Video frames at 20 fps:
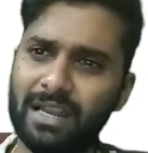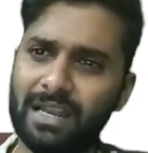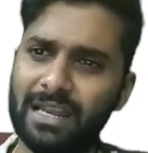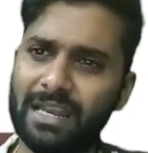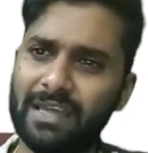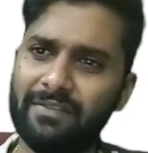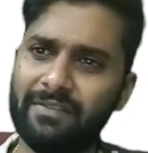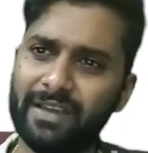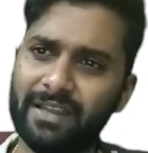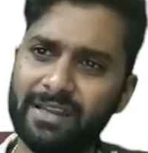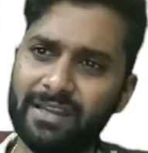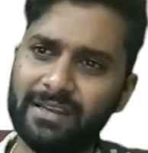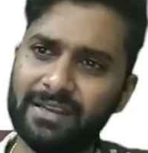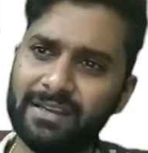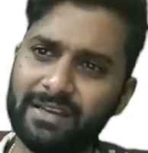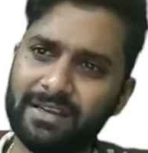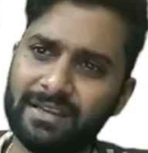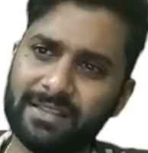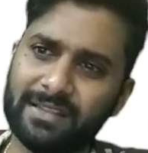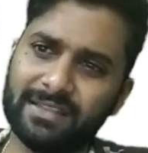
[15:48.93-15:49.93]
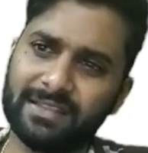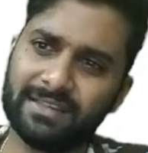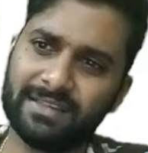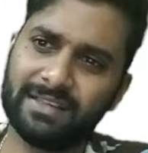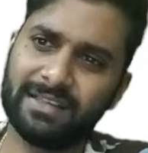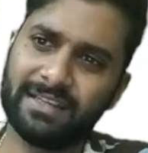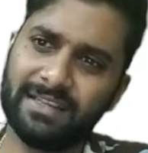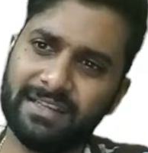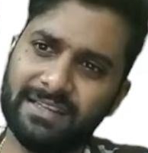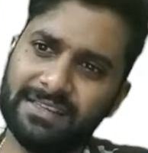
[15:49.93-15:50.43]
11,
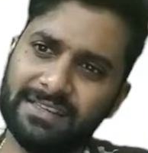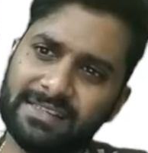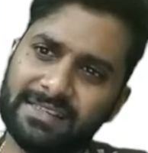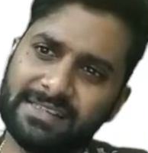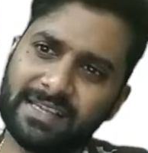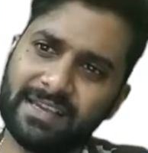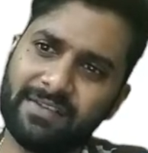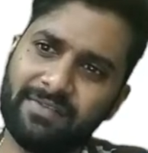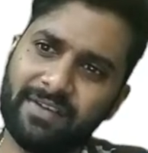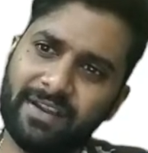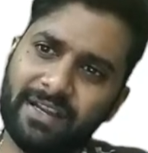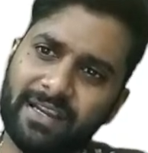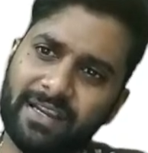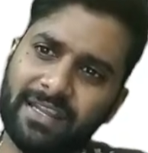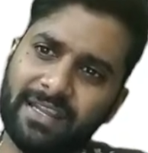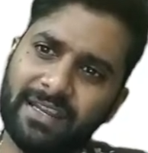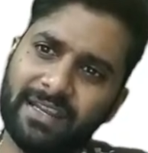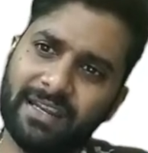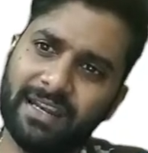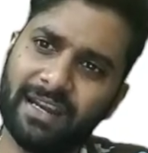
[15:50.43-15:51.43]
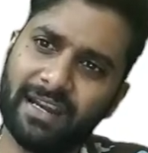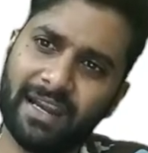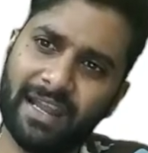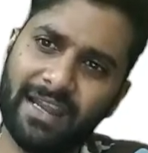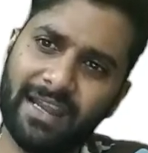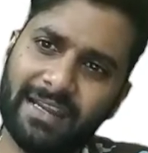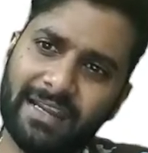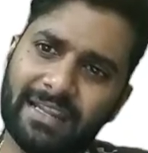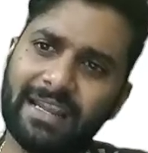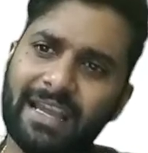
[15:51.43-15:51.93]
13, 17,
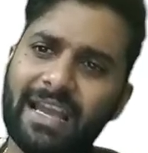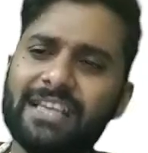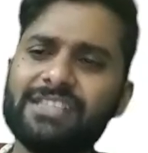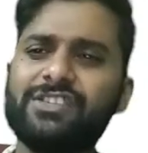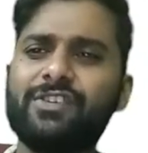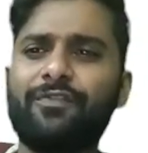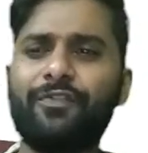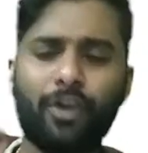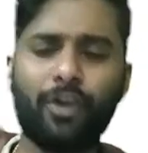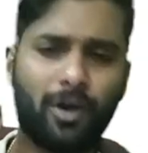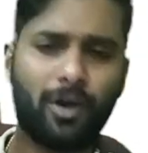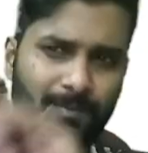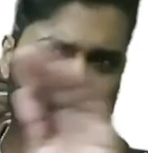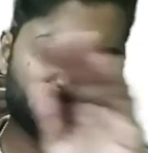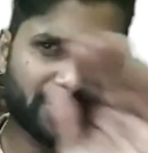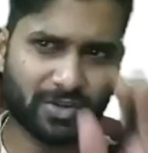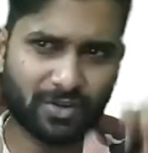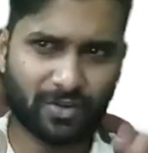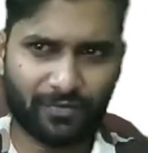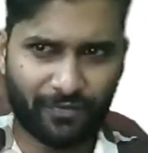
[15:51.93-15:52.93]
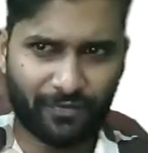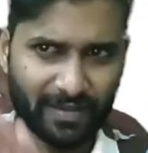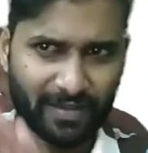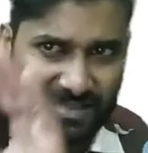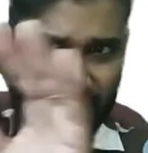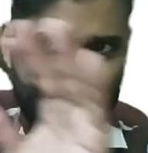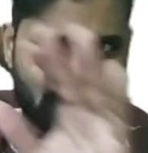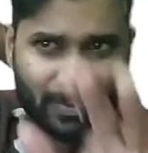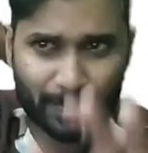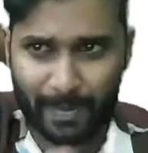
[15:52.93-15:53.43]
19. Guys, if you observe
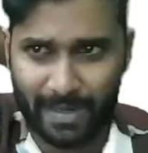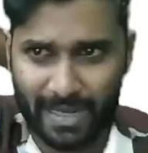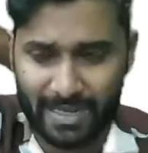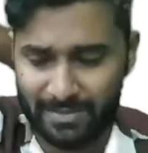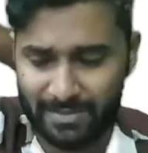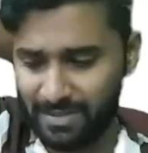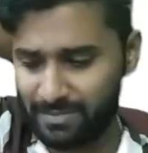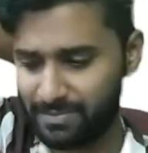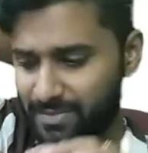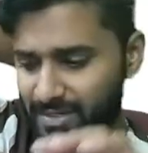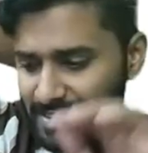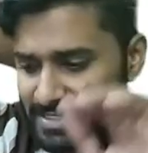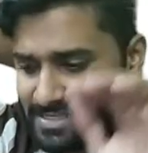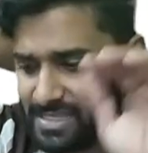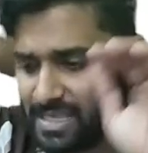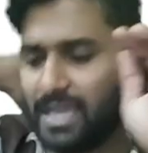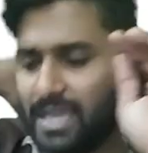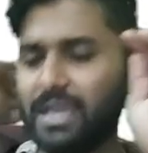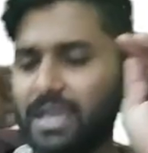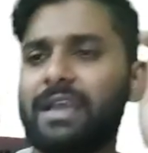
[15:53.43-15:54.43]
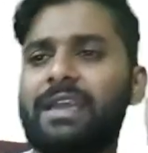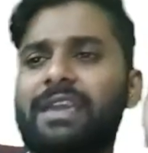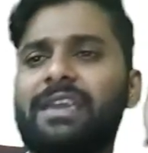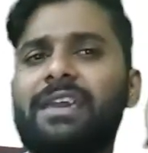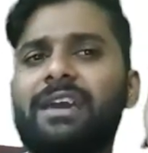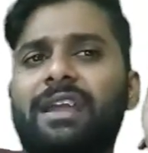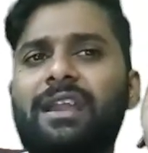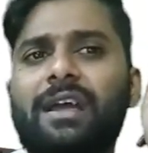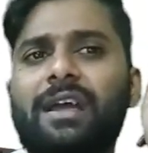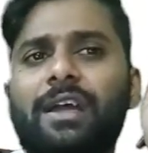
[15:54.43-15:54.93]
first prime numbers,
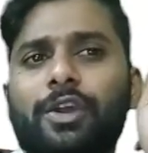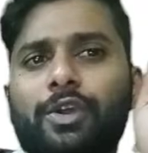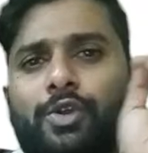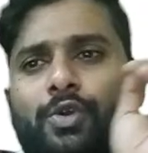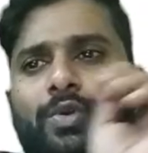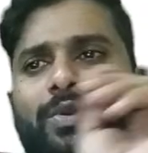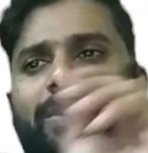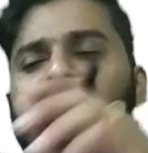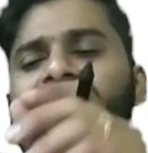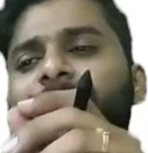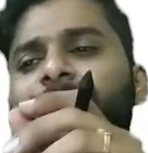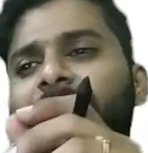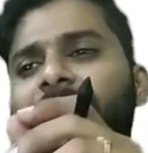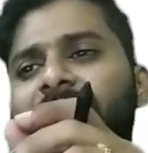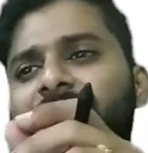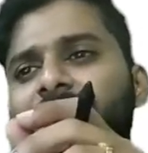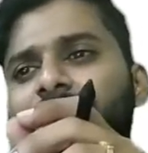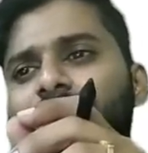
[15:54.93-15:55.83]
here units place